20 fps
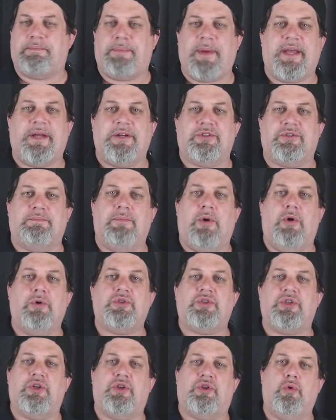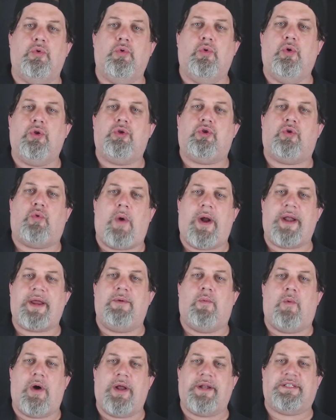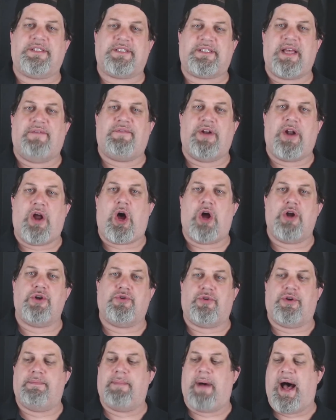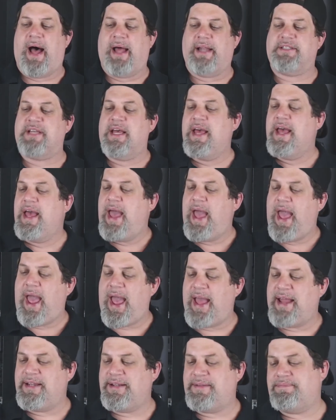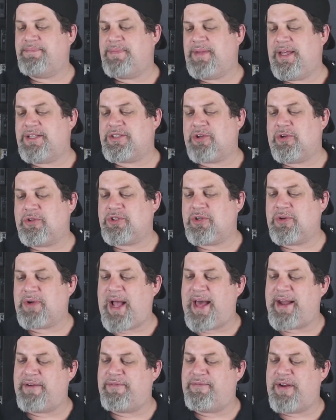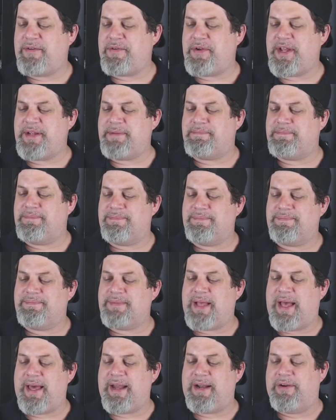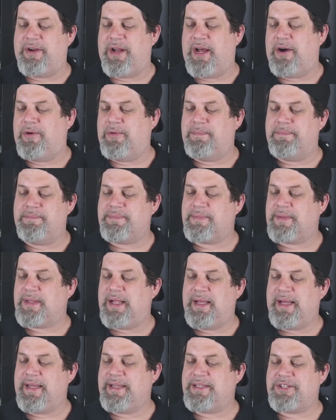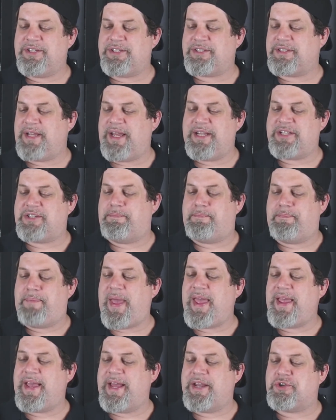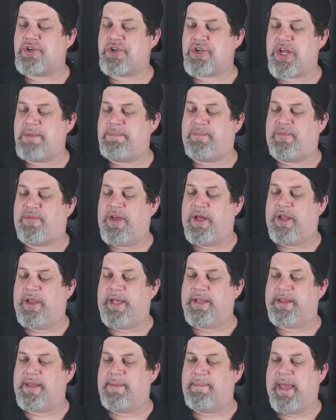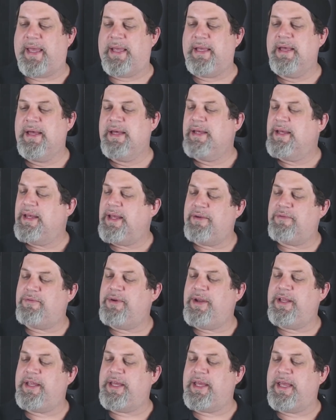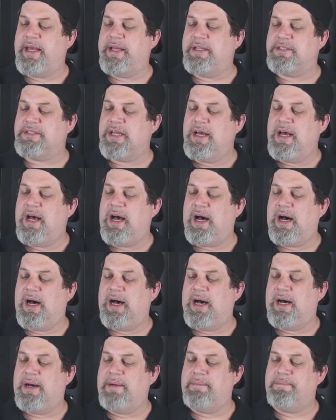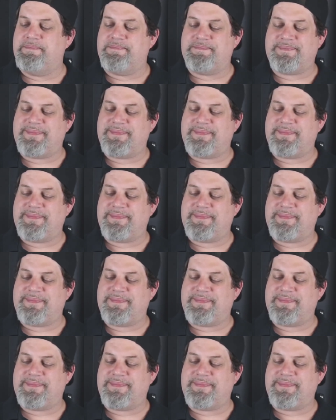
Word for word: big as most dual 21700 mods. And it's also got a very, I don't know, it's just, it's big and cheap feeling to me. It really is. I